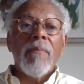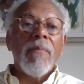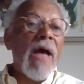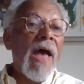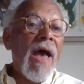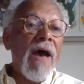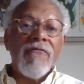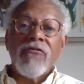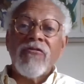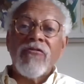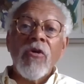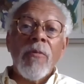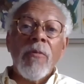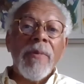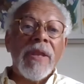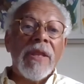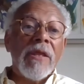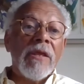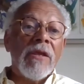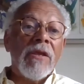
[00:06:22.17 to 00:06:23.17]
have so
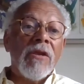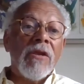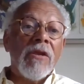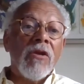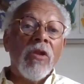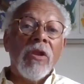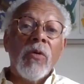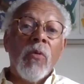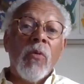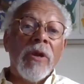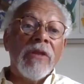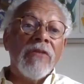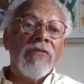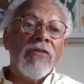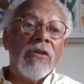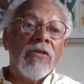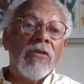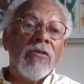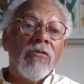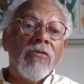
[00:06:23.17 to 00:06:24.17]
many early warning
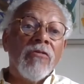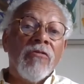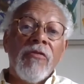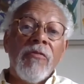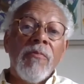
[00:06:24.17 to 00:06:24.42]
signals.